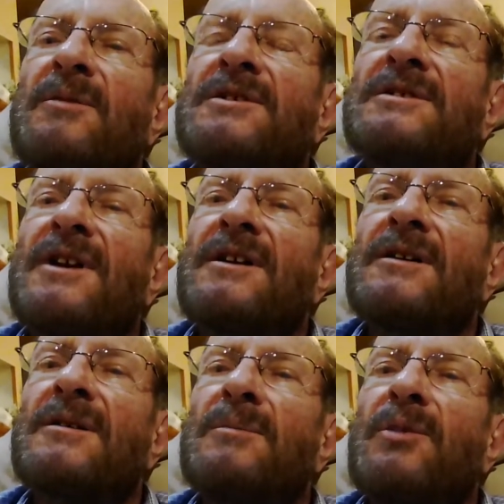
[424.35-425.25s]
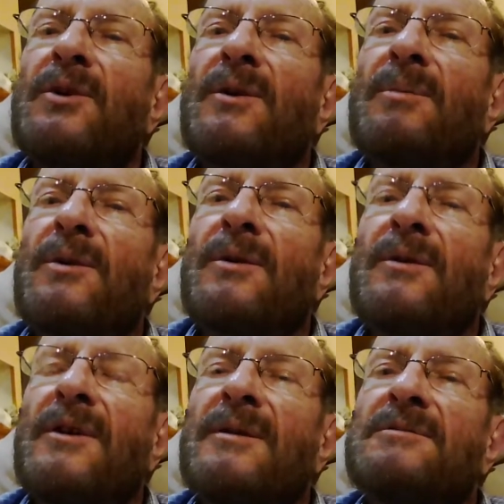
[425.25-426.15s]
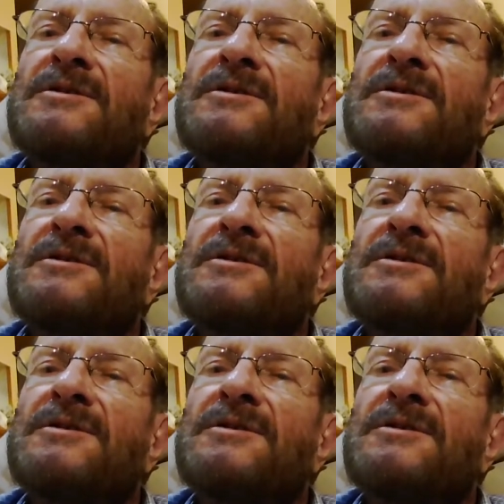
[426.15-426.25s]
It's like a computer program.